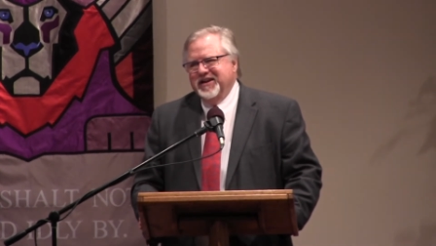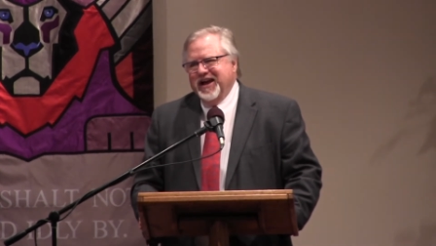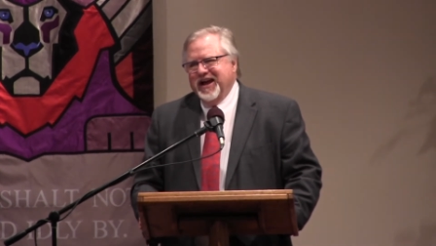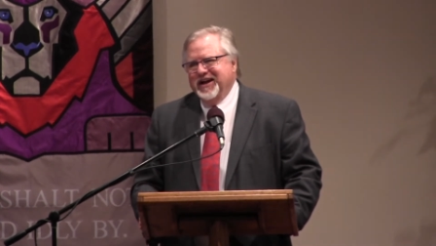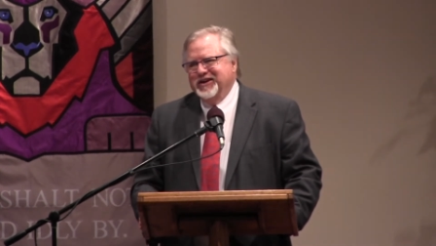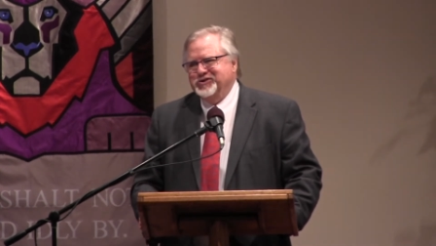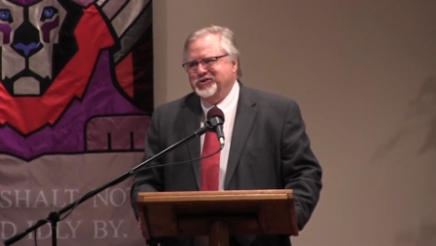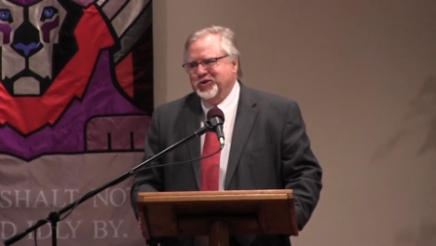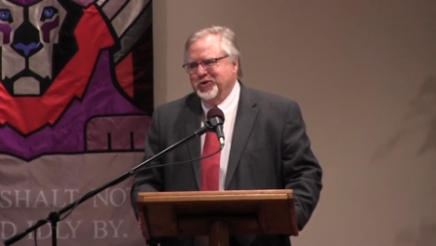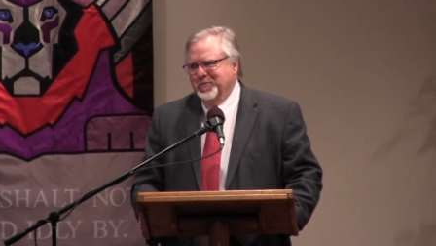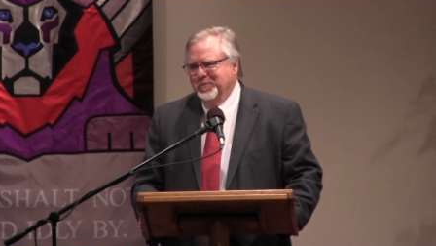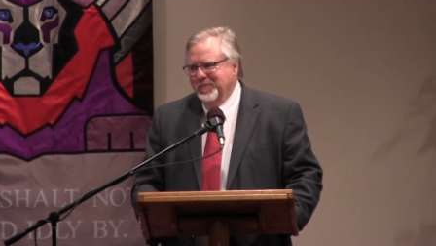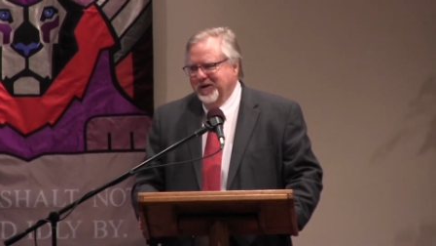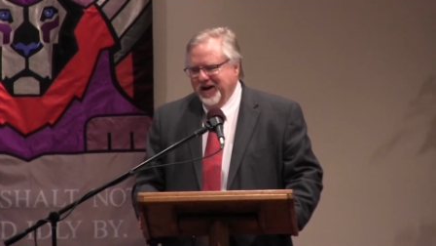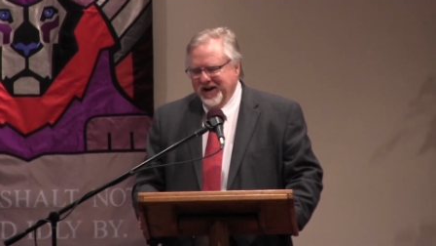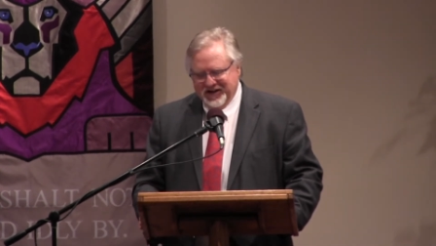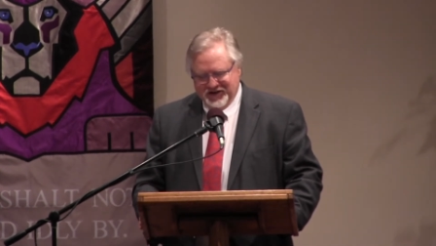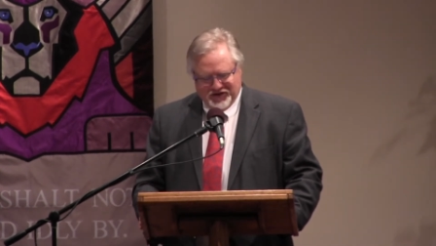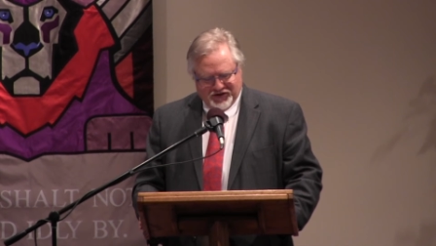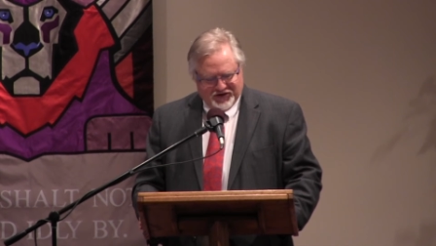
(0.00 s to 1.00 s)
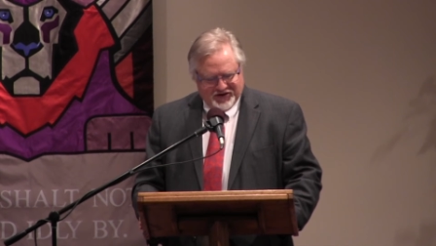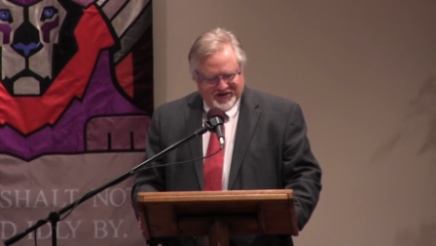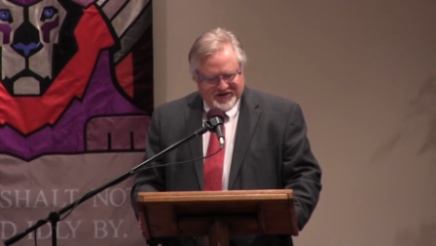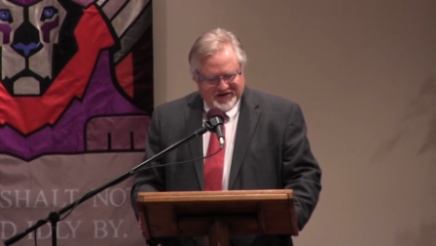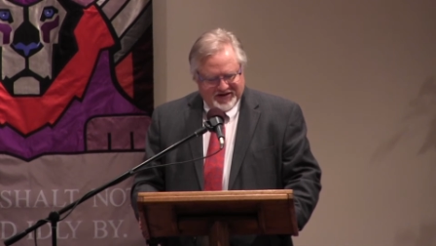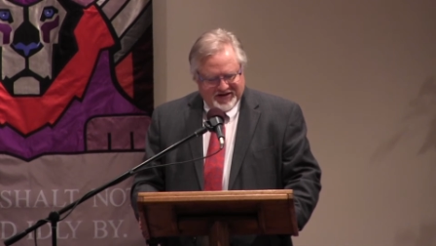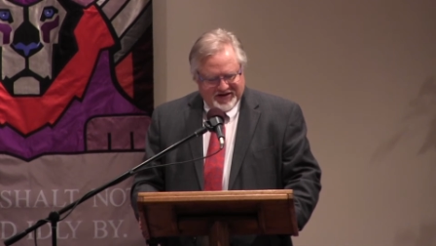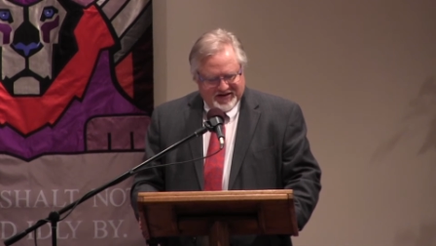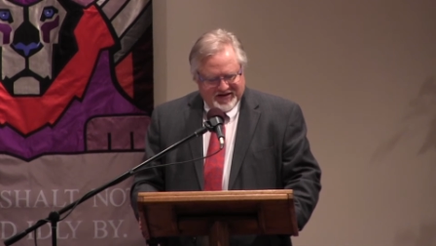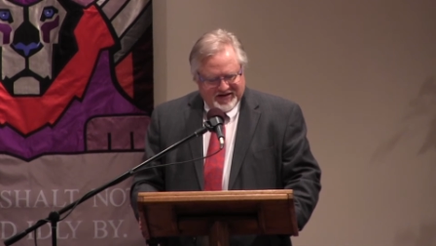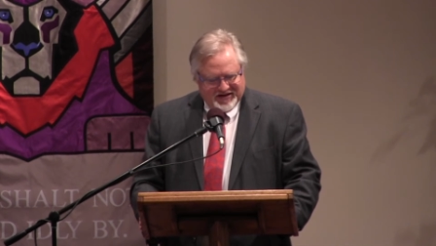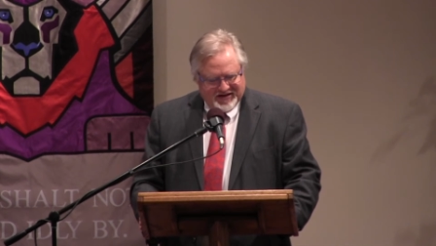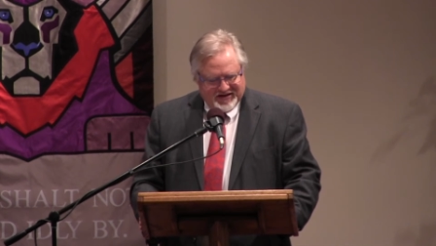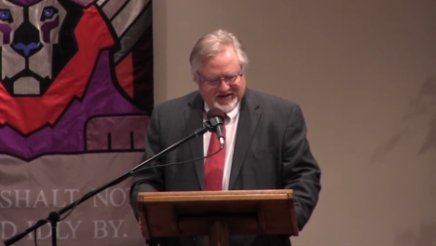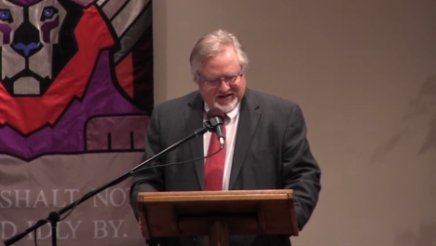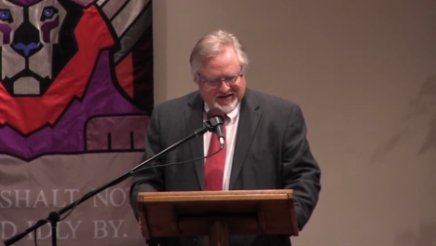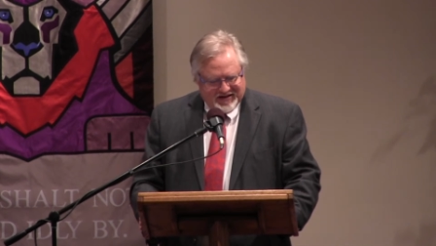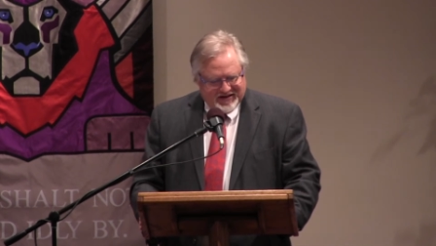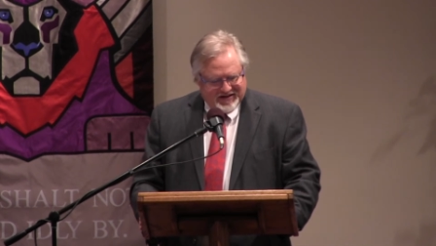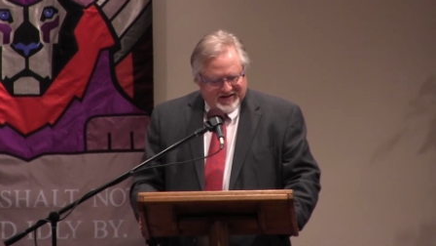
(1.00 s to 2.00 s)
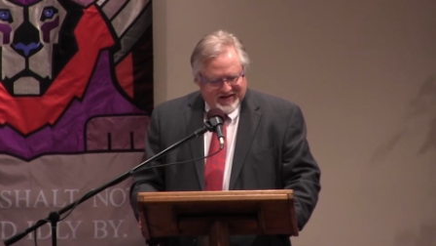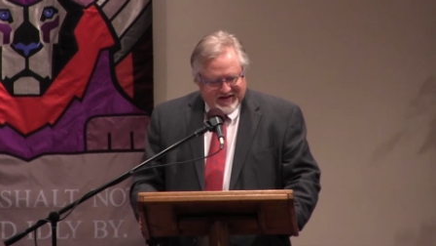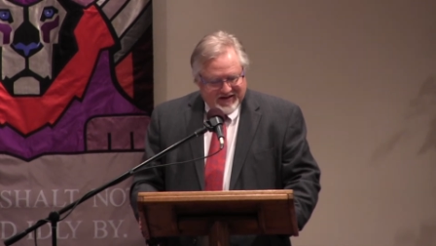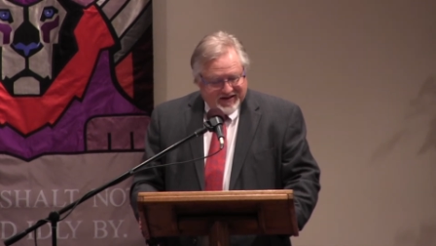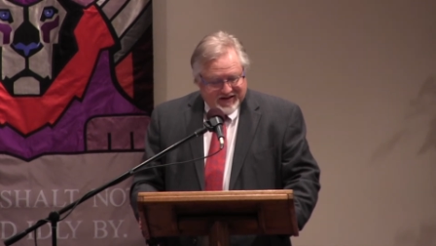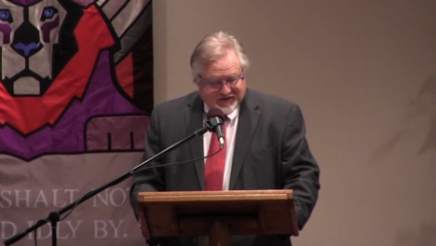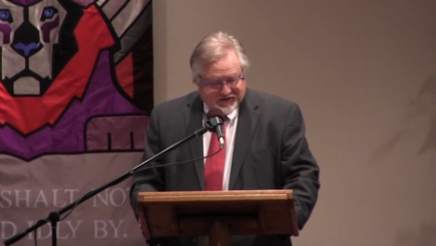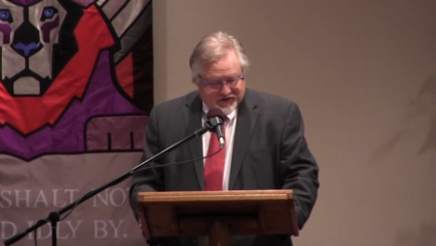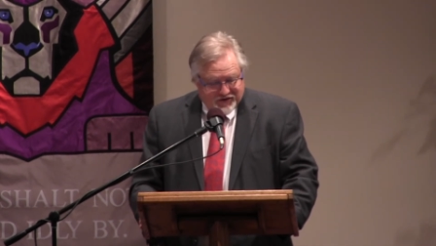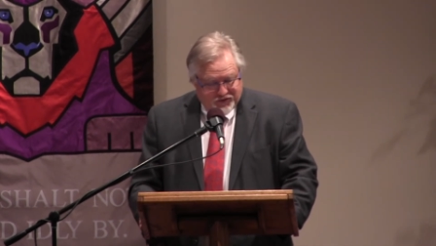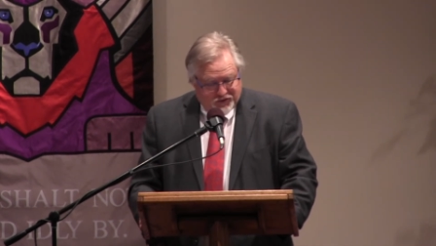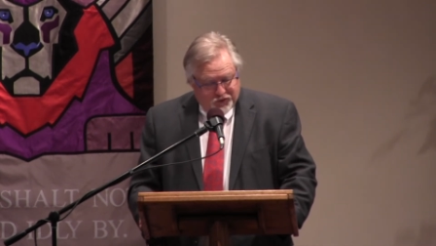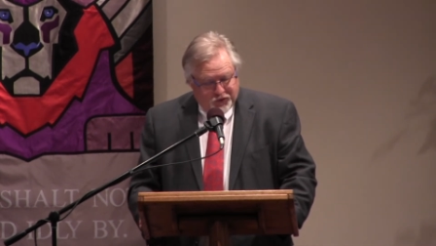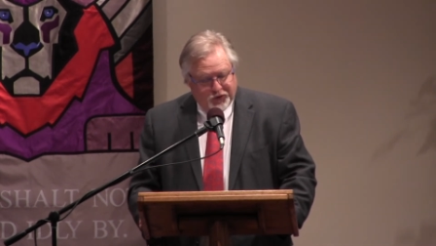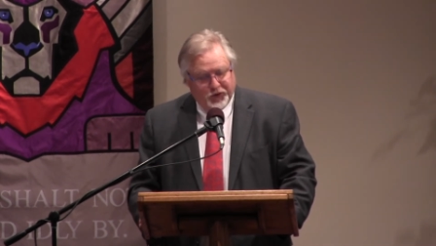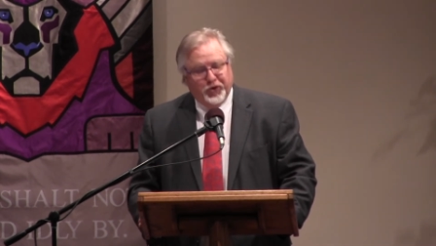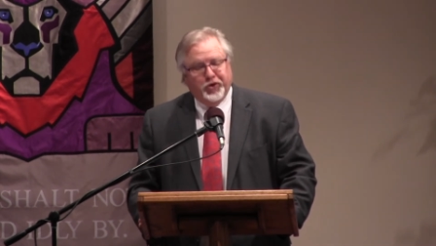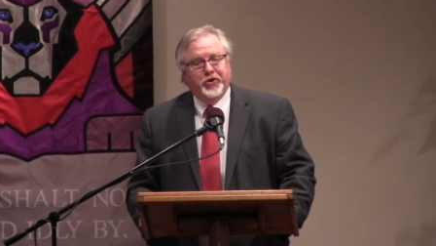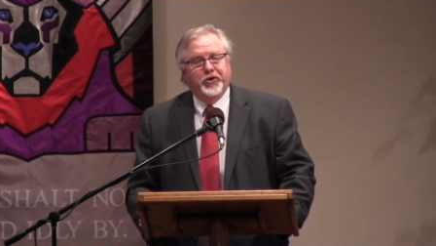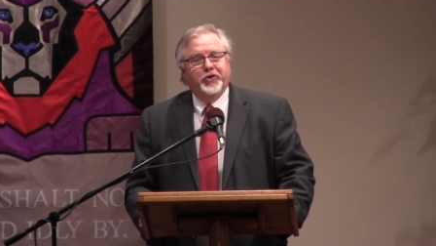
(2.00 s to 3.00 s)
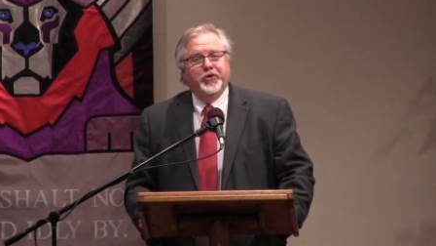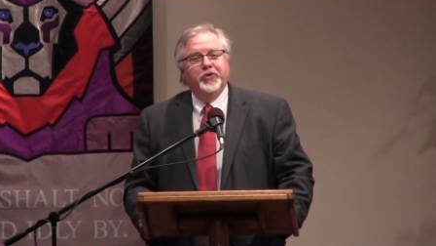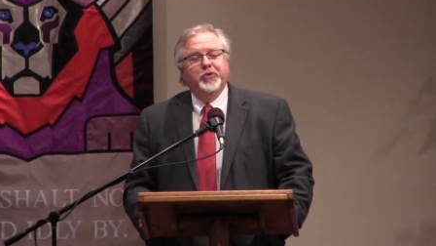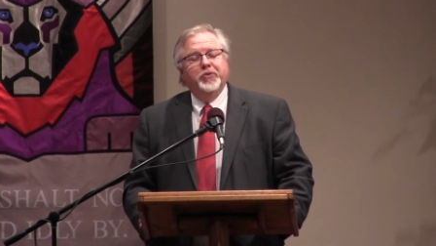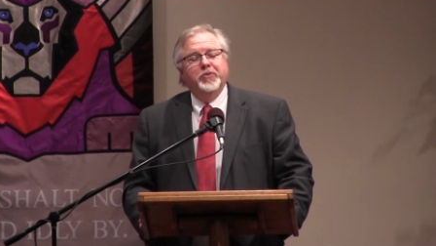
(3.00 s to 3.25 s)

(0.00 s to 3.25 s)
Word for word: ask her much. It, it isn't true,